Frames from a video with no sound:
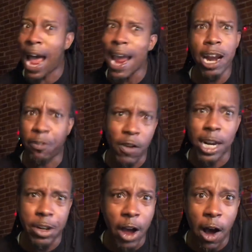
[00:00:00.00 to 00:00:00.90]
I ain't
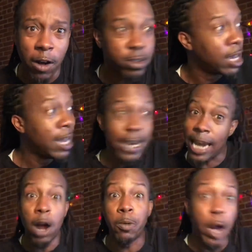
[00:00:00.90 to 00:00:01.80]
afraid of dogs.
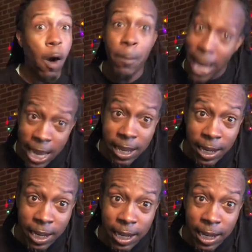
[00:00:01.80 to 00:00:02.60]
They don't know me.